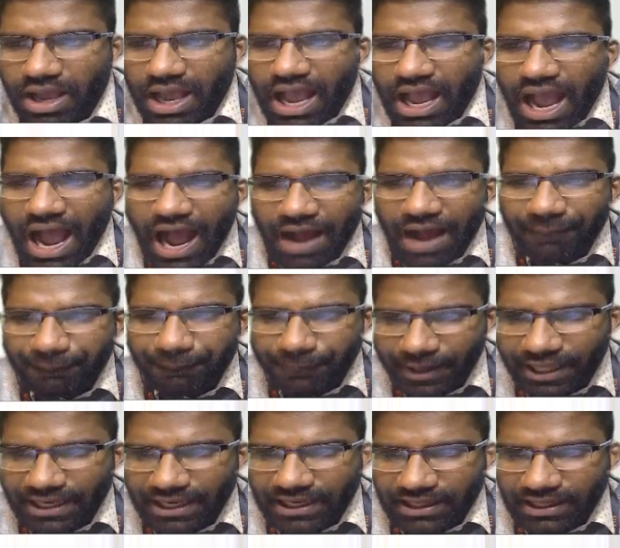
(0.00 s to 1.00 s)
a bill,
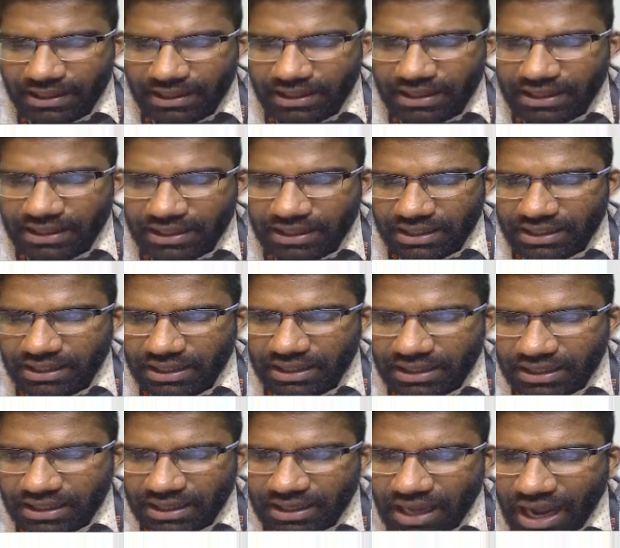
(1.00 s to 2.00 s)

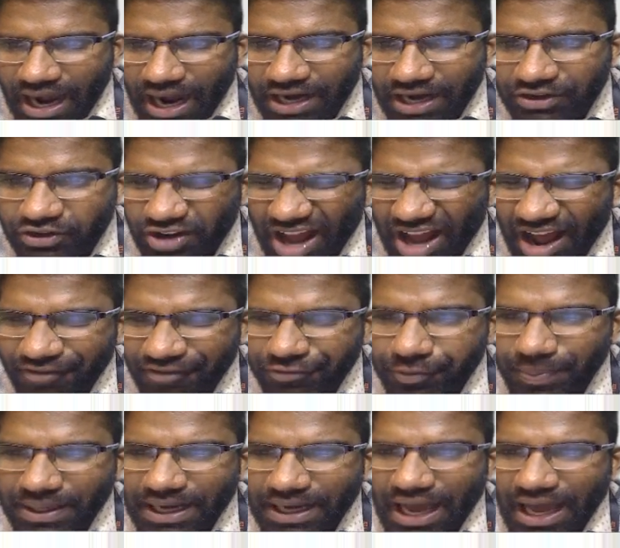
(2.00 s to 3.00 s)
a draft bill,
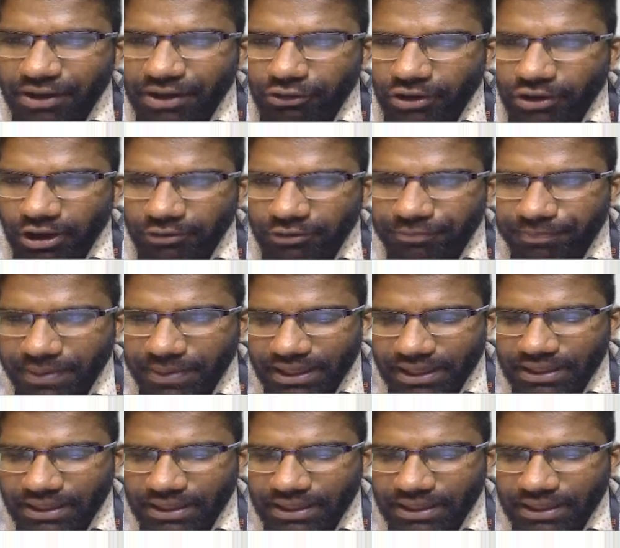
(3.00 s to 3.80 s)
a rough bill